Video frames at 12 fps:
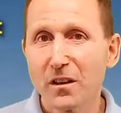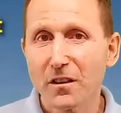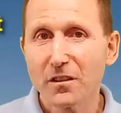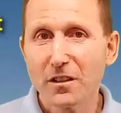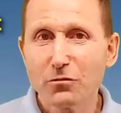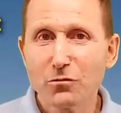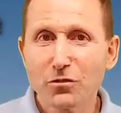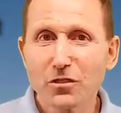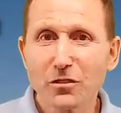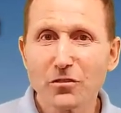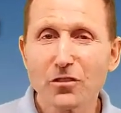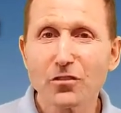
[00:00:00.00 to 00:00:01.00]
These
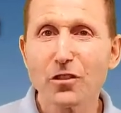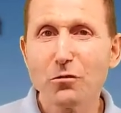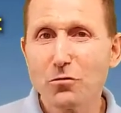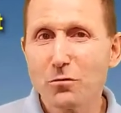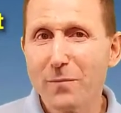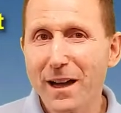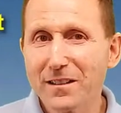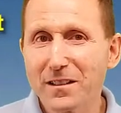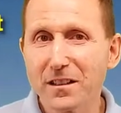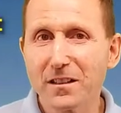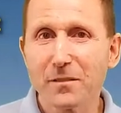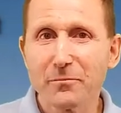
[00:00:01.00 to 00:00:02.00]
results are so
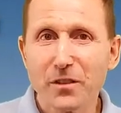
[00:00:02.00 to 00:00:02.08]
dramatic.